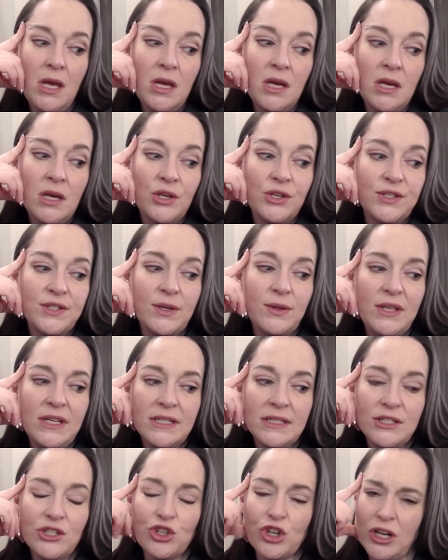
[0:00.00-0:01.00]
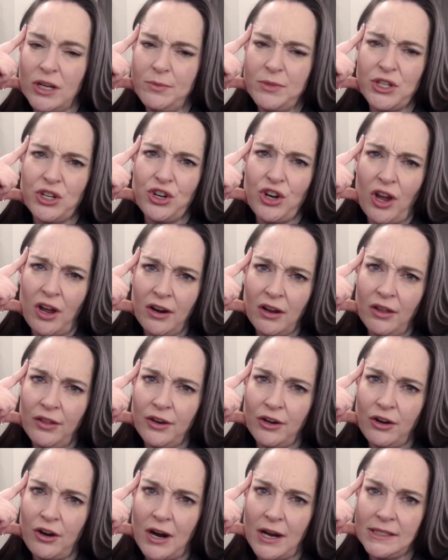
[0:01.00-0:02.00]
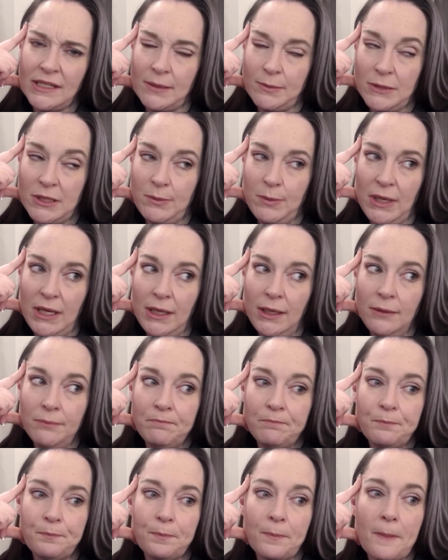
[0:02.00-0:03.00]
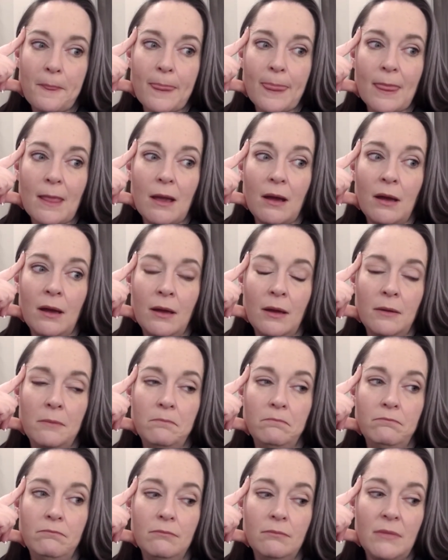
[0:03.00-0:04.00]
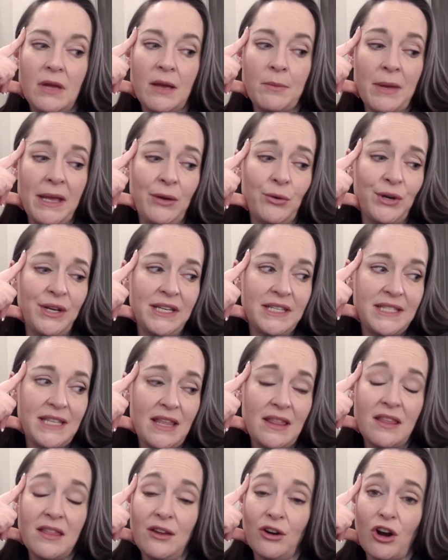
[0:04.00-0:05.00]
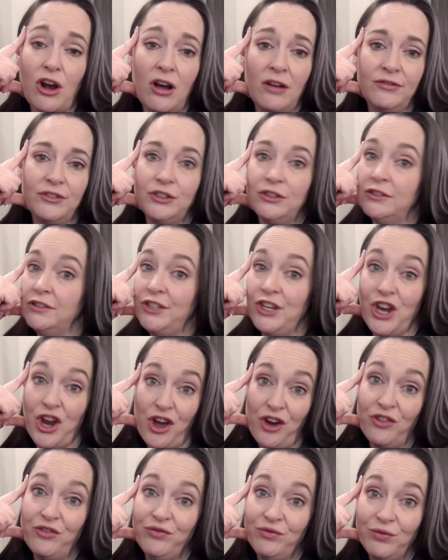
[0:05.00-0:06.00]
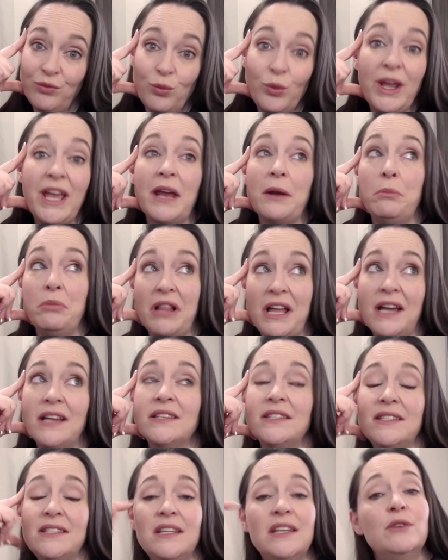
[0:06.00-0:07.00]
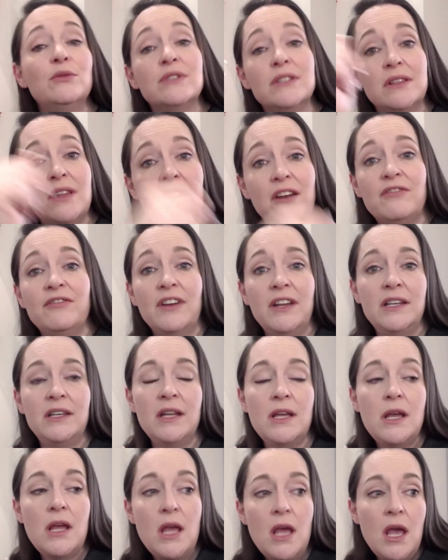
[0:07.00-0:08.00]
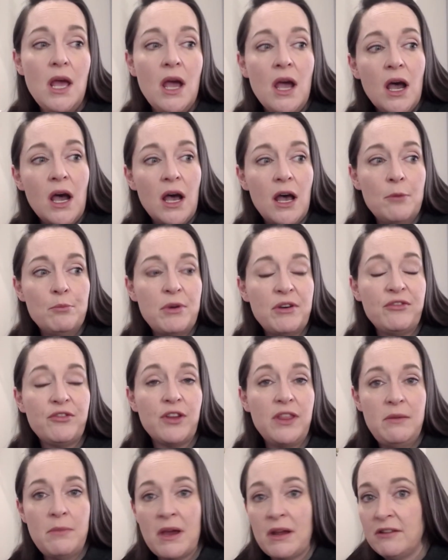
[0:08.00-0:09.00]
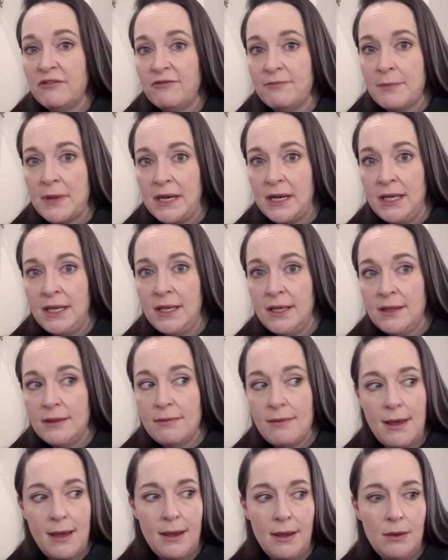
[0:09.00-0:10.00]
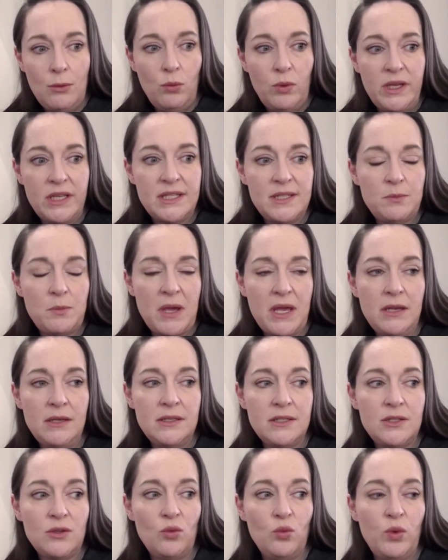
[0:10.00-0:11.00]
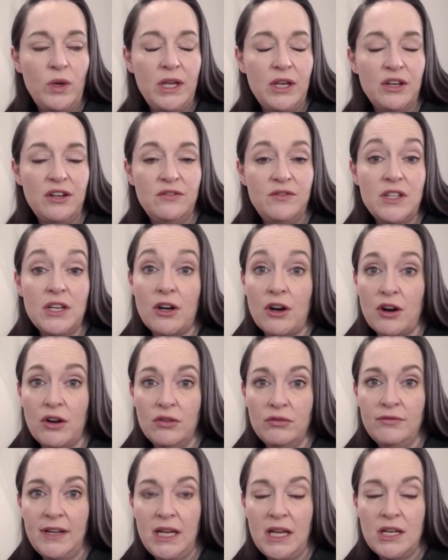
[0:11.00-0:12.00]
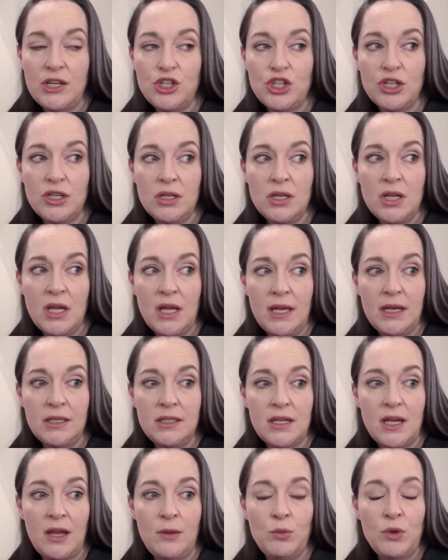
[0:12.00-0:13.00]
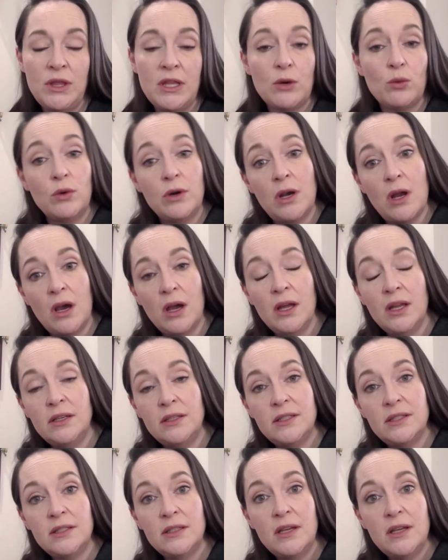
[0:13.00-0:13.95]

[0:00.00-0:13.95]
So these trips are not all they're cracked up to be. Am I going to say that they're awful? No, we had a blast. It was a lot of fun. But for the amount of money that we spent, we could have done our own vacation at a time when there were not